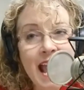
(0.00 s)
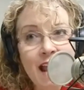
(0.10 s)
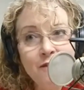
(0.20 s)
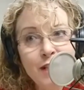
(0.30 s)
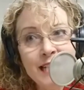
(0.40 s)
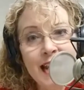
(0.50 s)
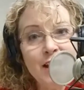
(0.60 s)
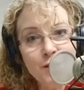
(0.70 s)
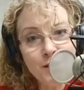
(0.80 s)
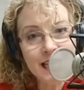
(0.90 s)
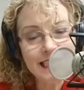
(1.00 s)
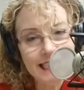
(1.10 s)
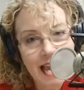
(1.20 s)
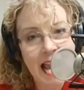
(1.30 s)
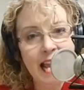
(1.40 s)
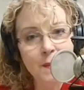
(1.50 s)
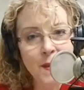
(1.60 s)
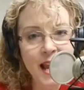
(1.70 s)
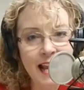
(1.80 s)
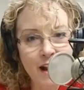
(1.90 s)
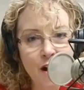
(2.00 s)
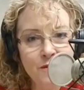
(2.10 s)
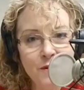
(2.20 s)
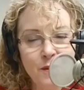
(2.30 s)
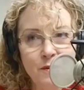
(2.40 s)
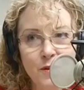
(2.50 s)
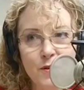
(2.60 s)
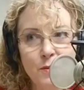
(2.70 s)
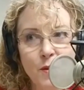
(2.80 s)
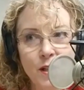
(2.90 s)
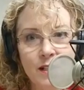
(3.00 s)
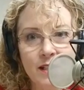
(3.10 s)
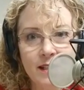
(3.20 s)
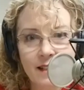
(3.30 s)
Every day you delay paying off the reverse mortgage,